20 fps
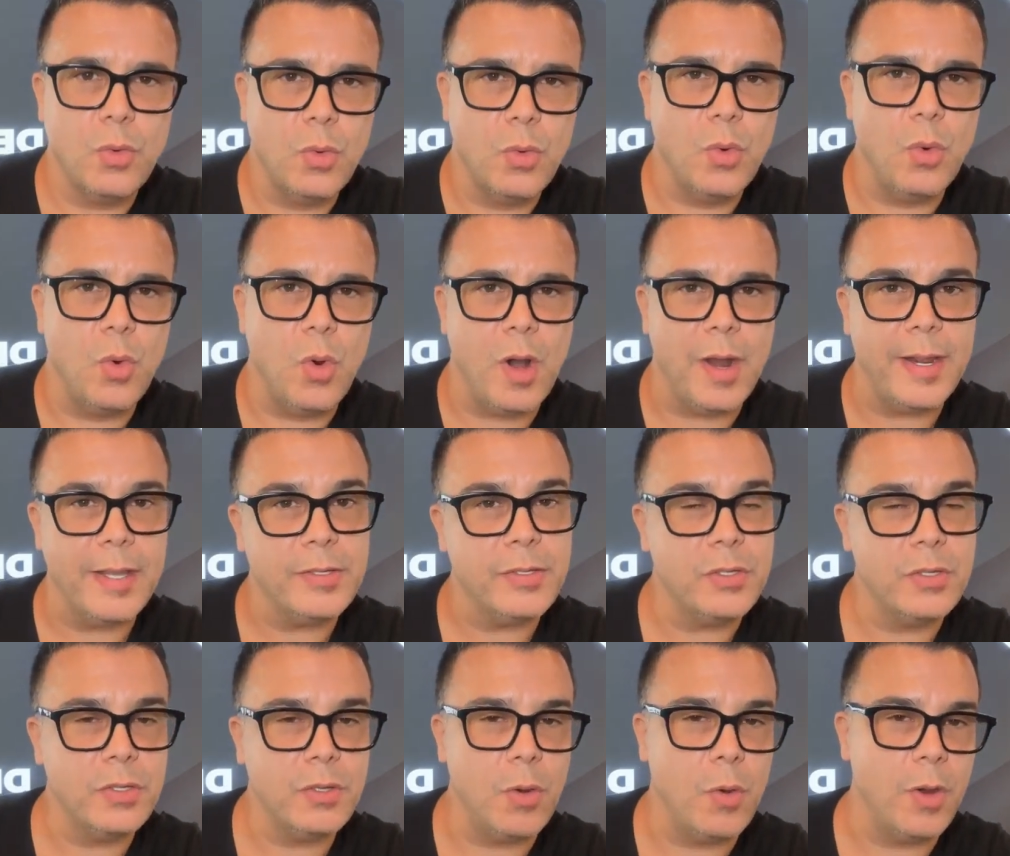What
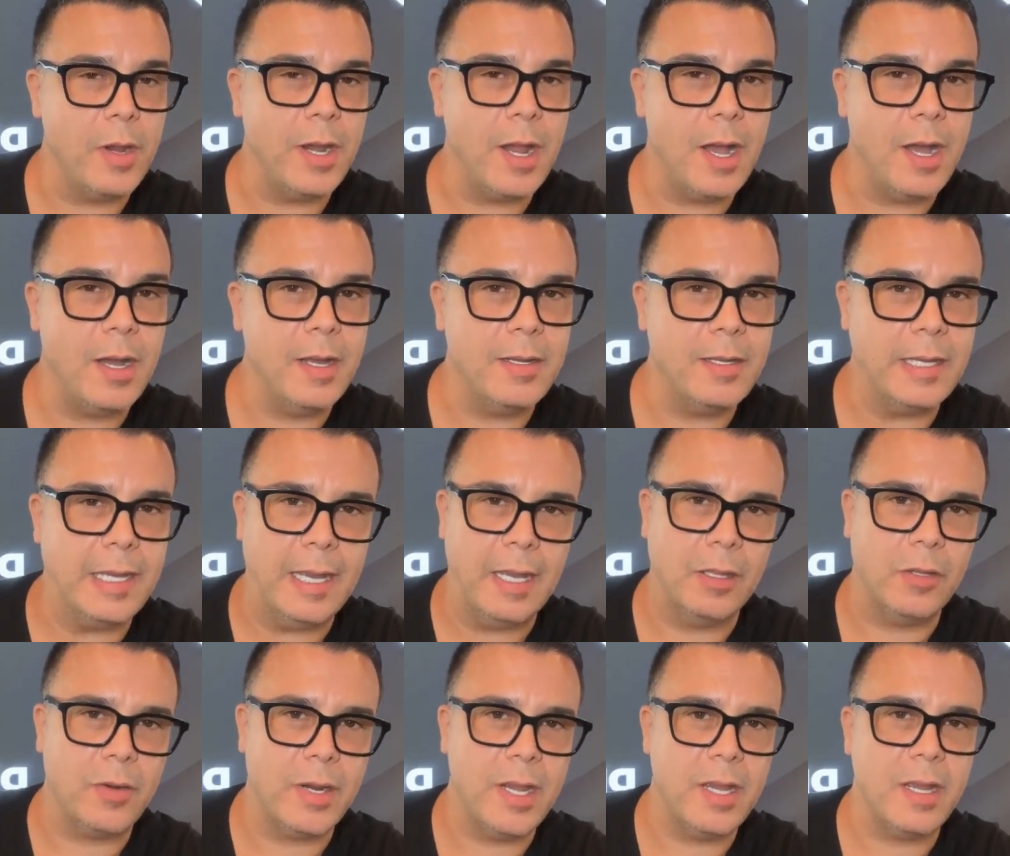is going on,
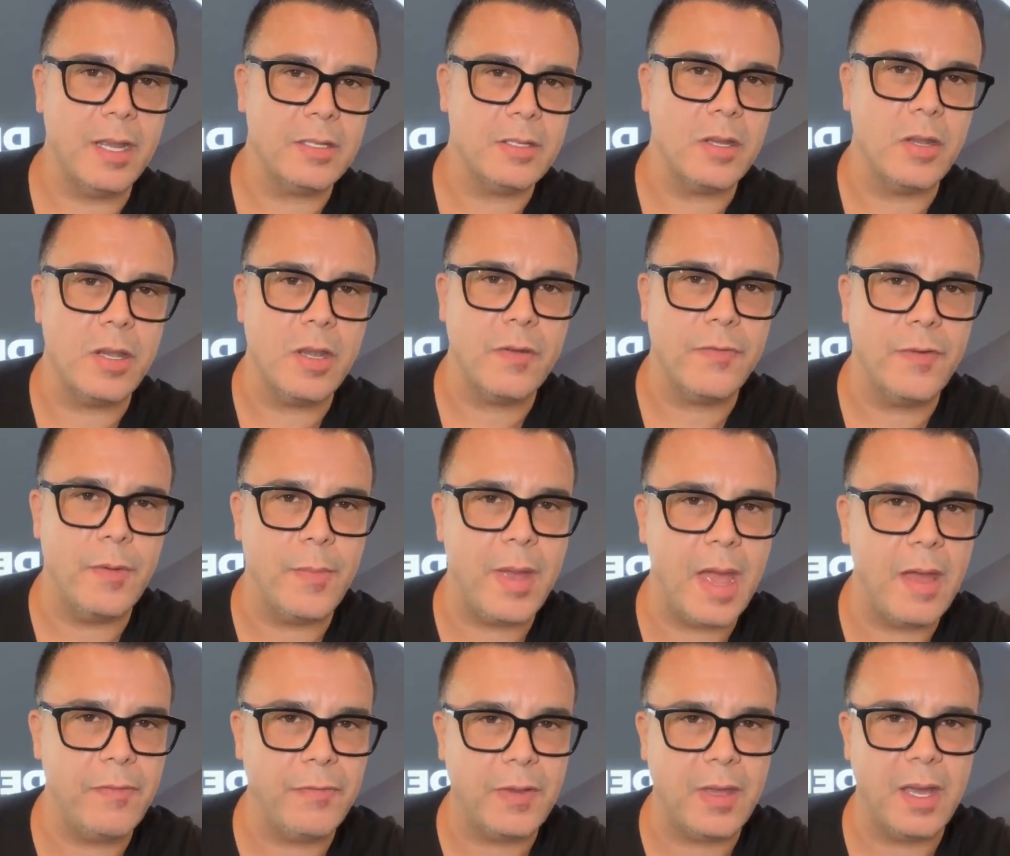Killer Inc? Gaston here from
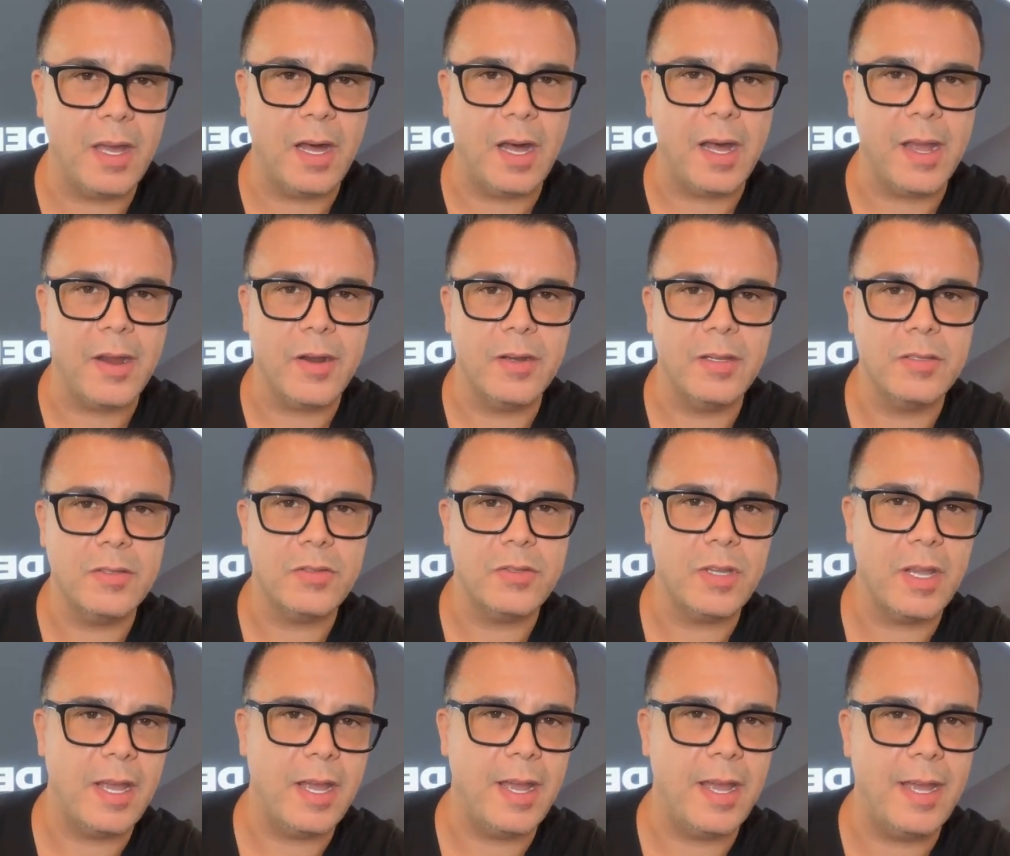FK
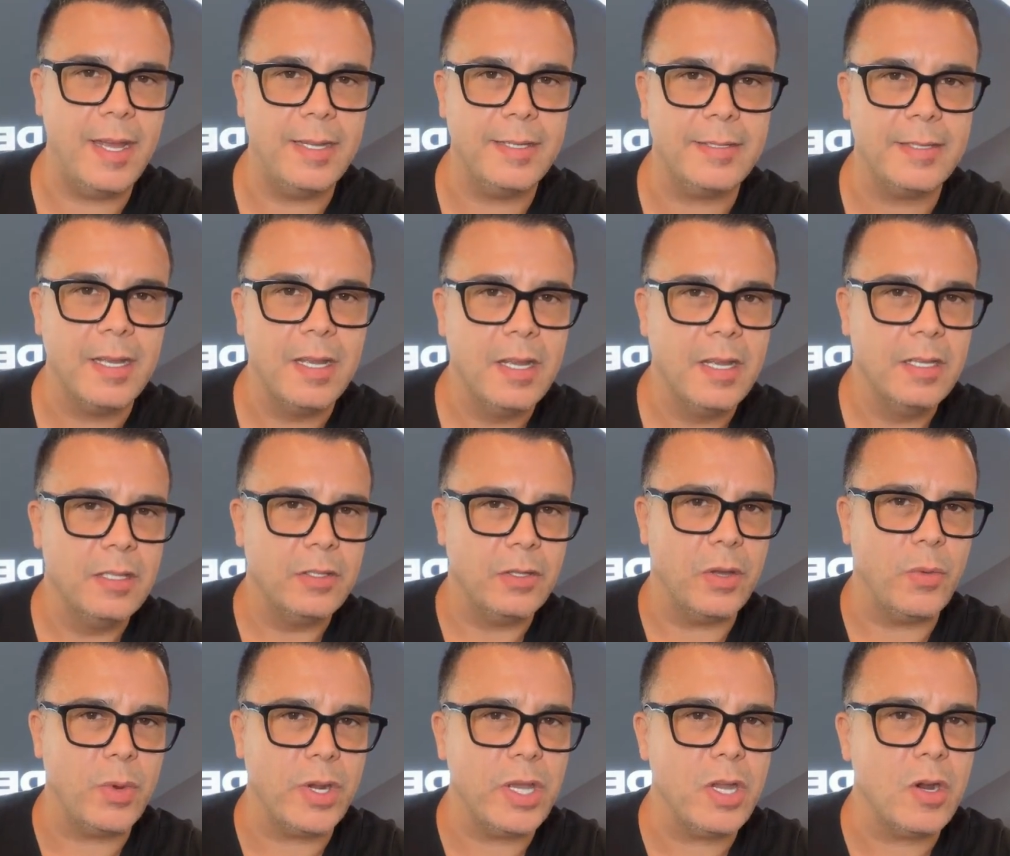Irons, and
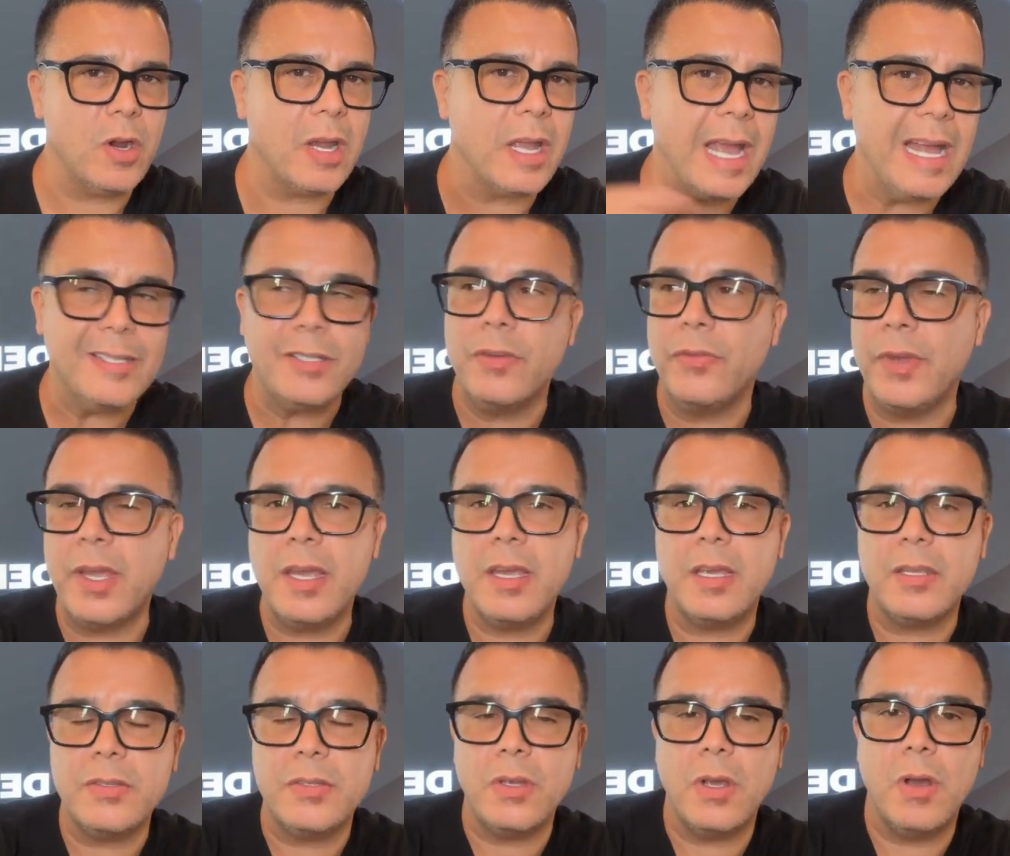today we're here at Gatsop
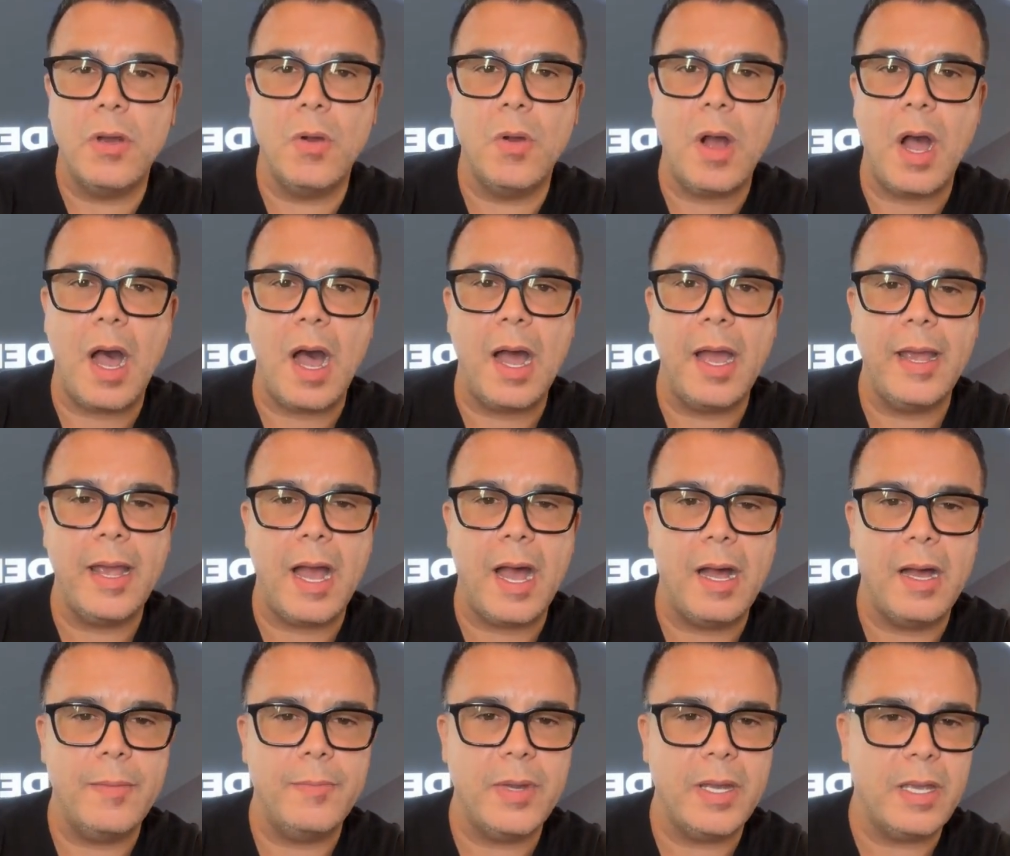Inc. So I
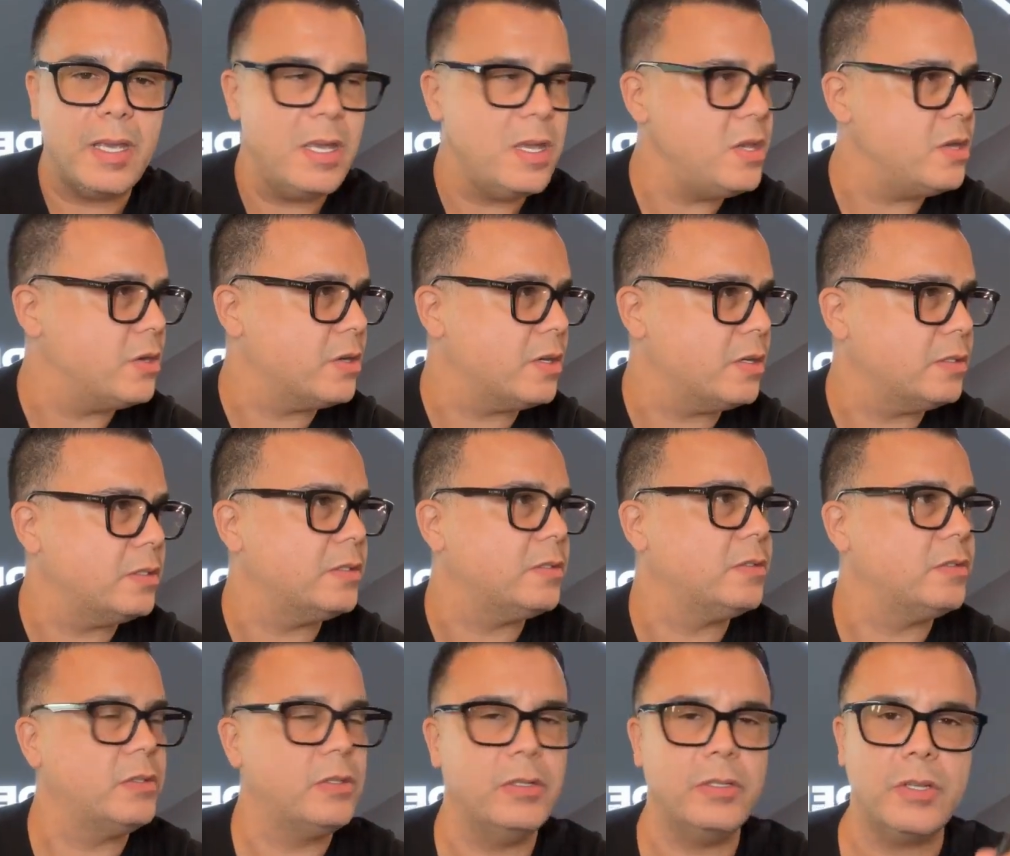am here
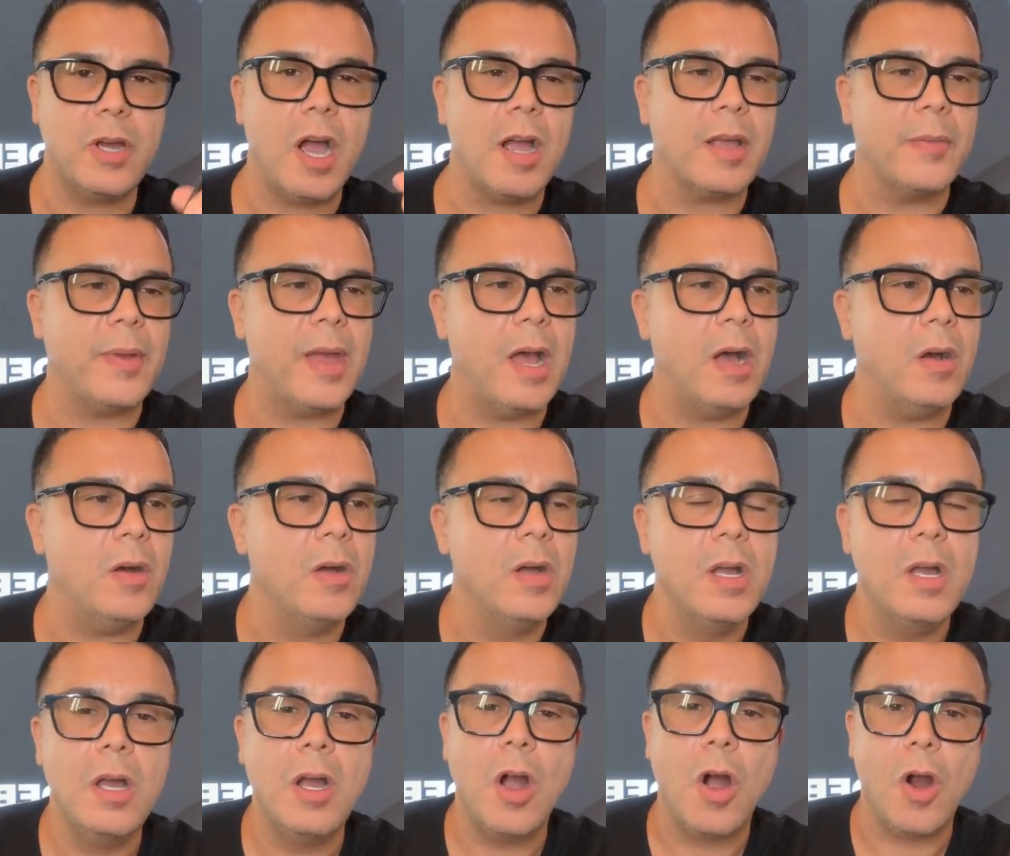to talk about
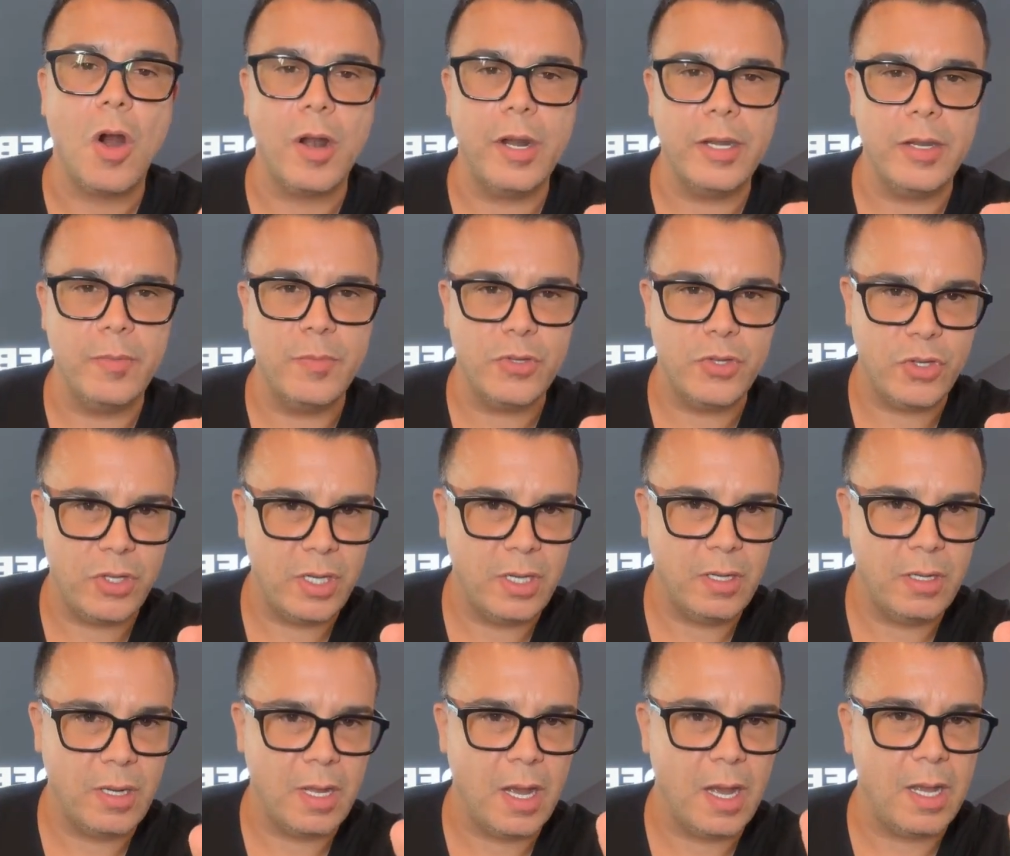our new
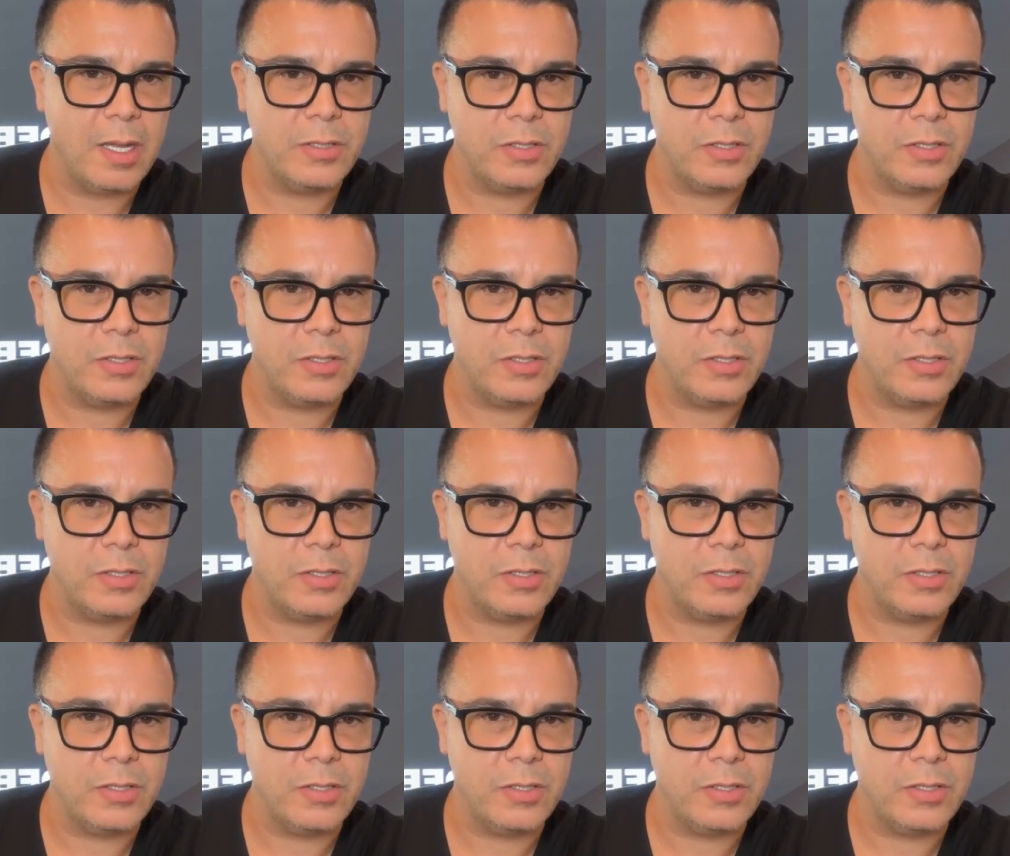machine.